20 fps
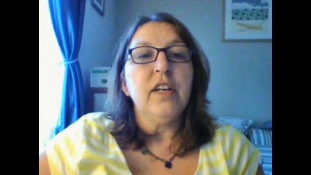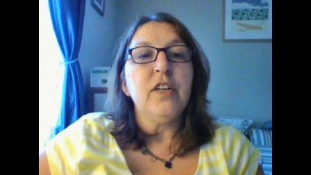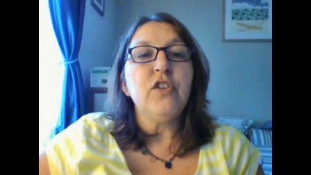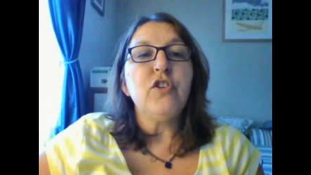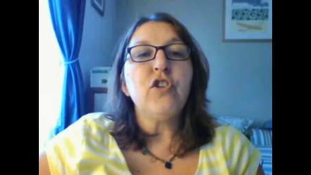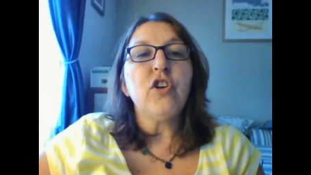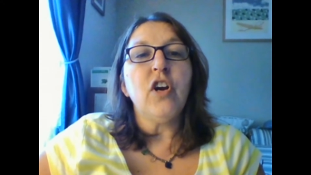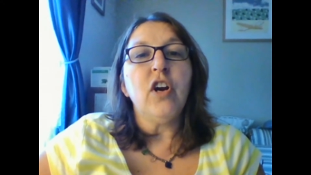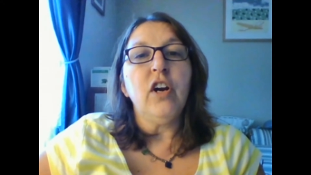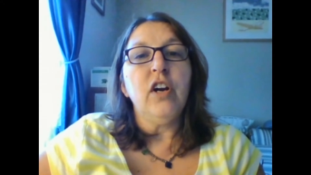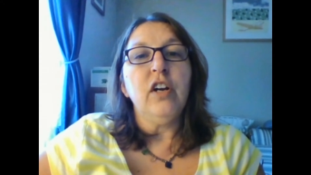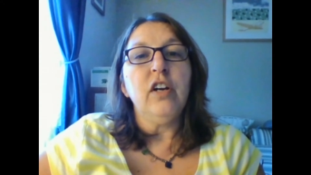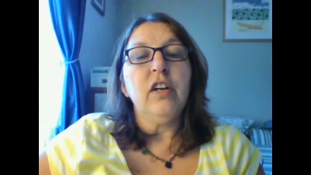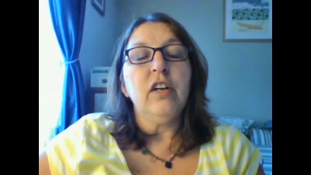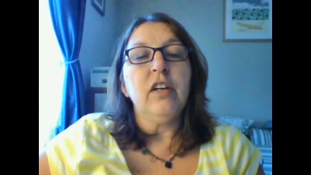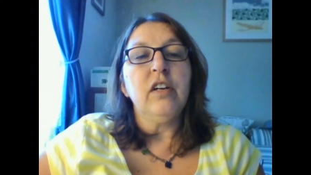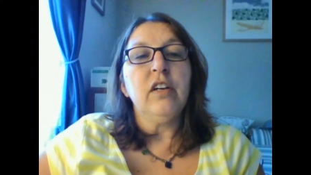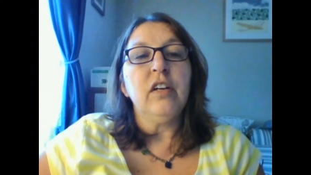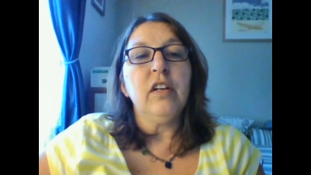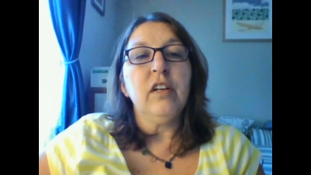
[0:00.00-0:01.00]
chart,
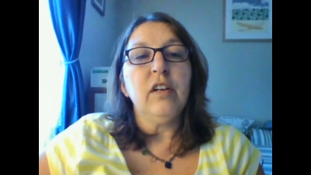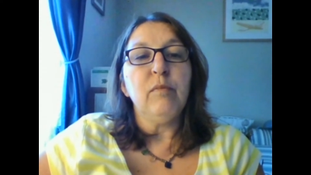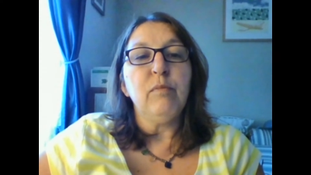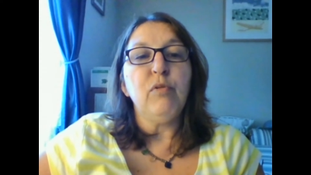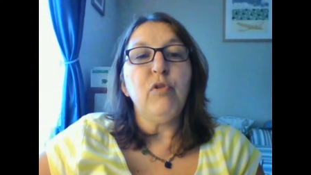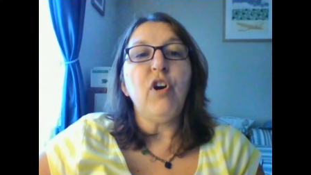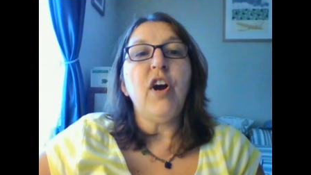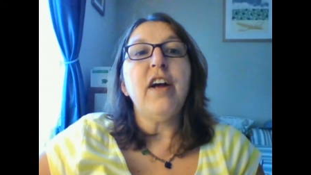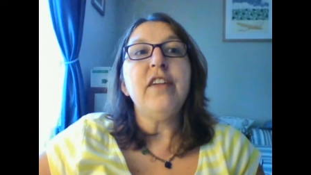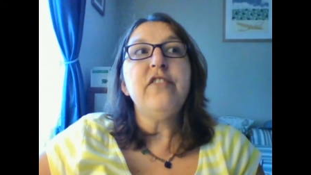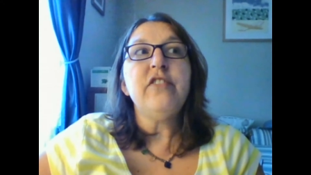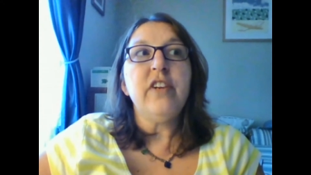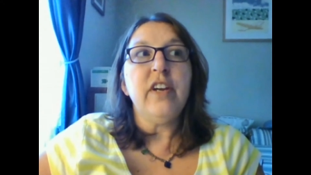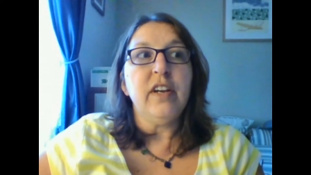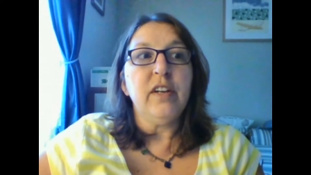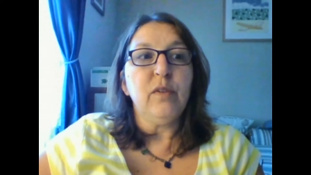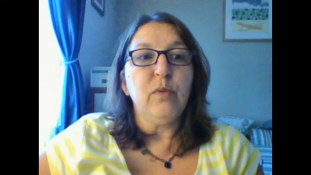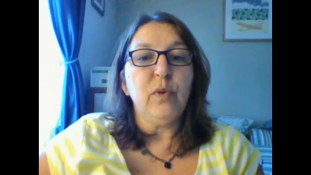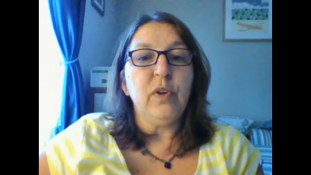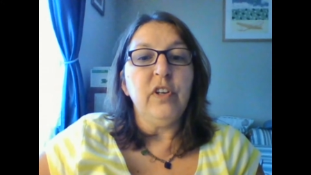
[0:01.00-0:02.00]
a
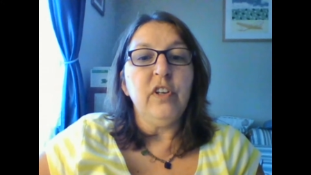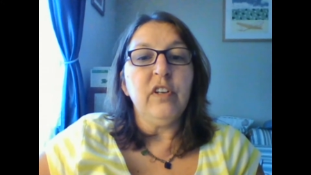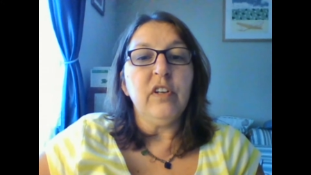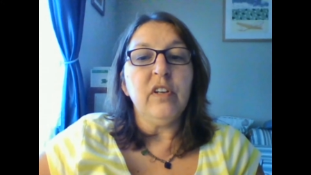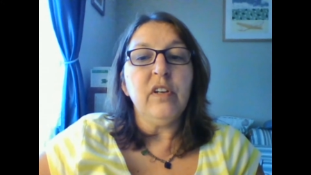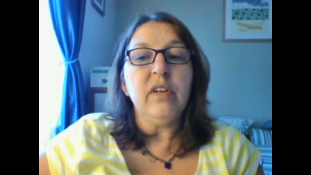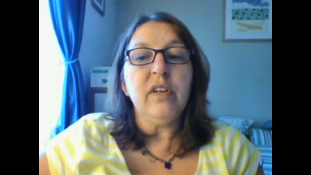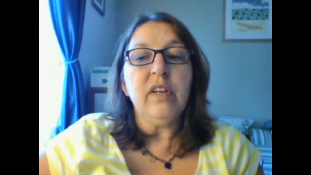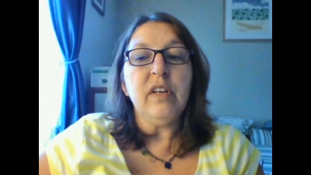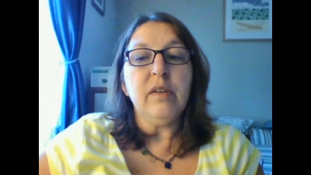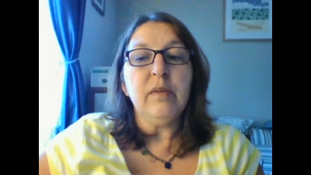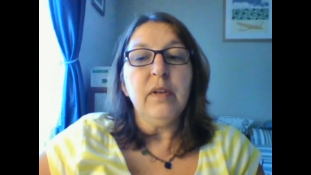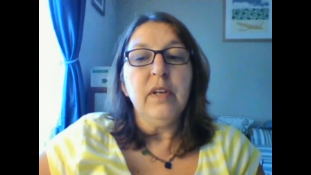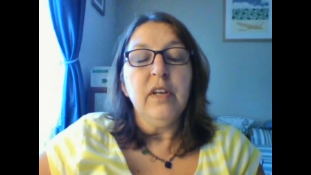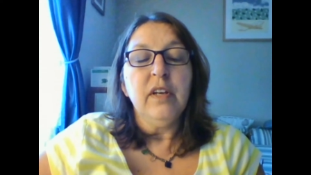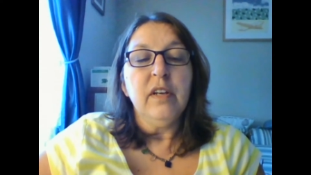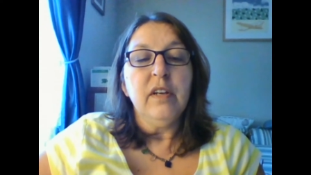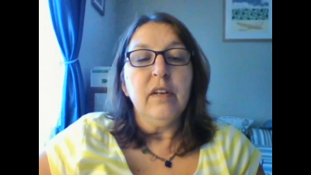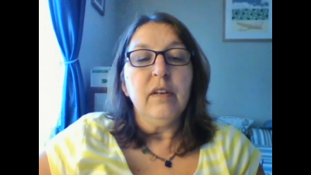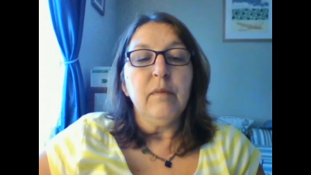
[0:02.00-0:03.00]
project where you're going to
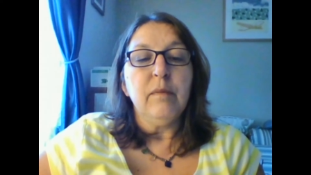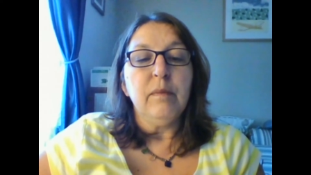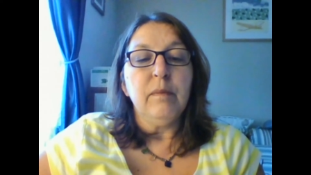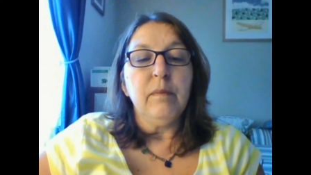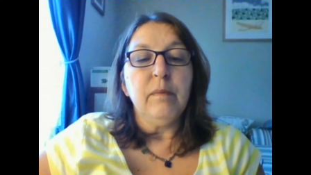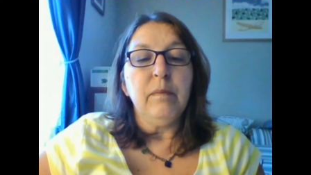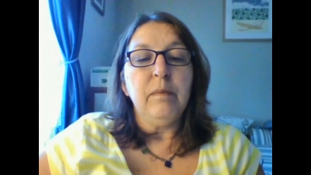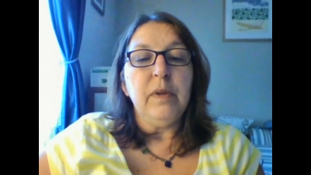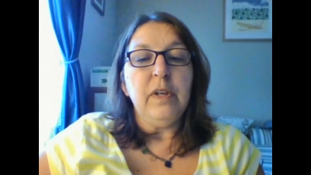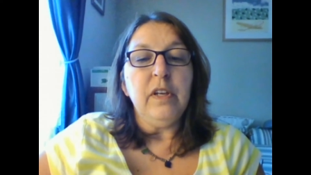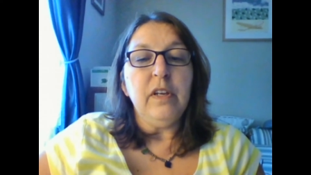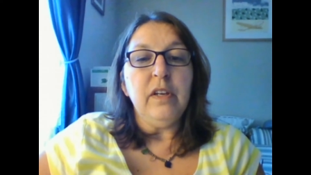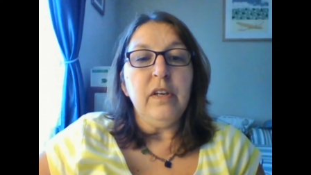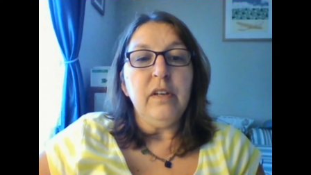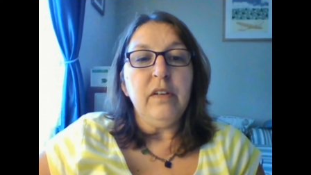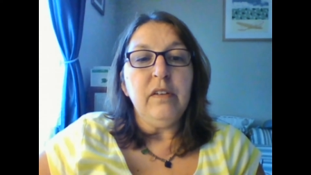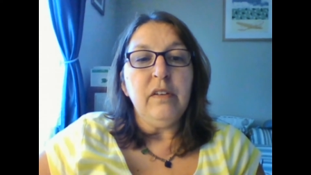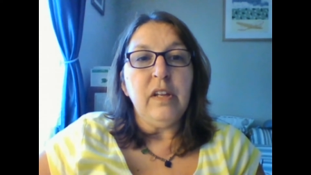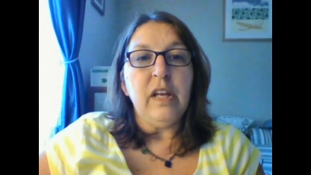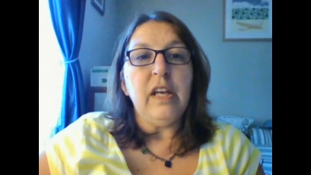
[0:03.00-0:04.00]

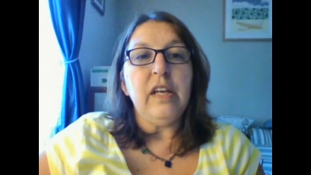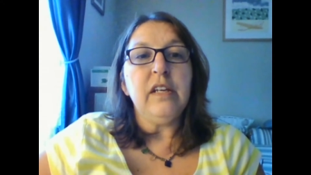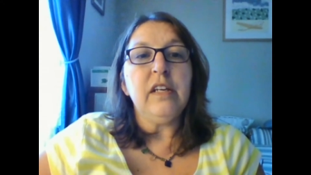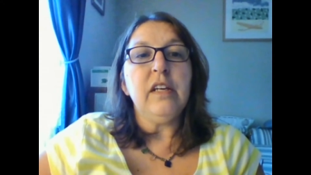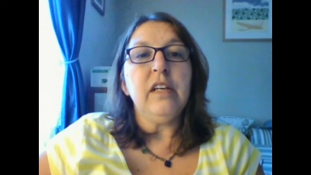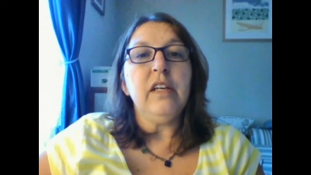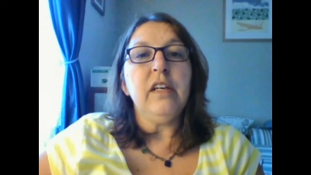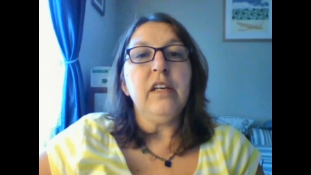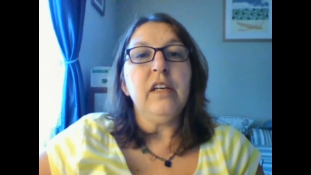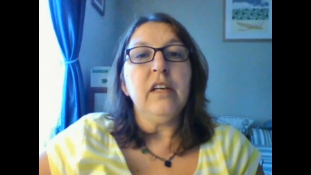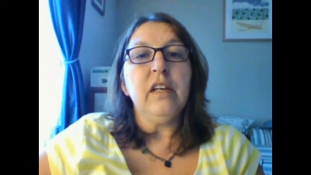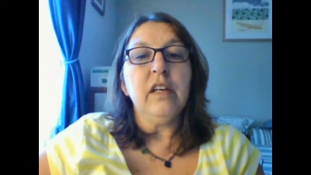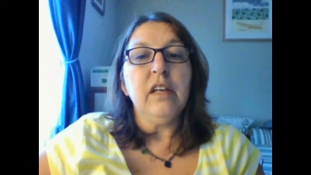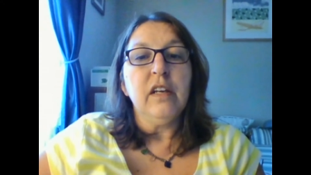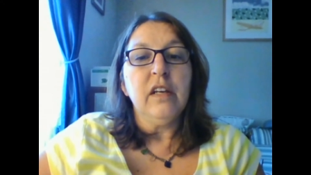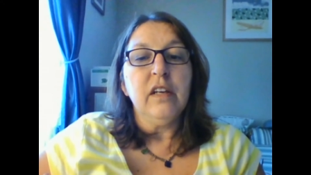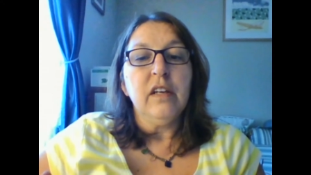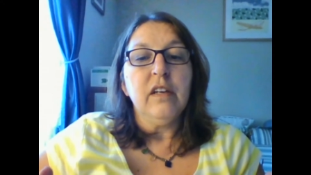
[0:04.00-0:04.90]
be taking